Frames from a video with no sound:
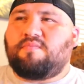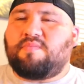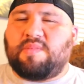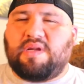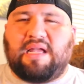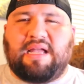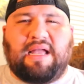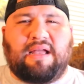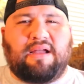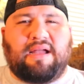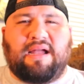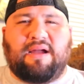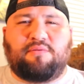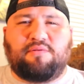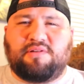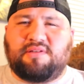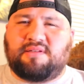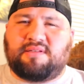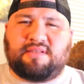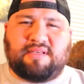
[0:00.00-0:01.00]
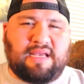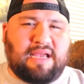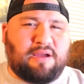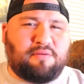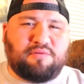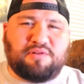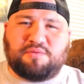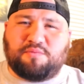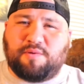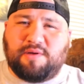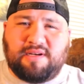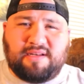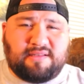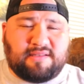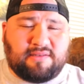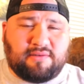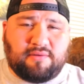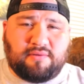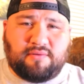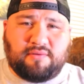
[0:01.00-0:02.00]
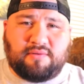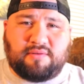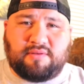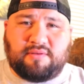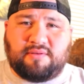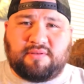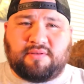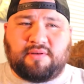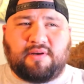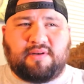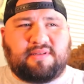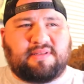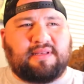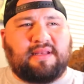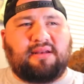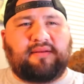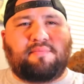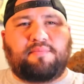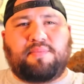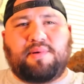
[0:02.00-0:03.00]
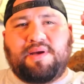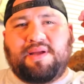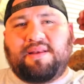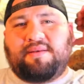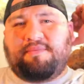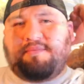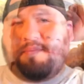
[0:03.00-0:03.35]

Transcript: I was willing to start selling, but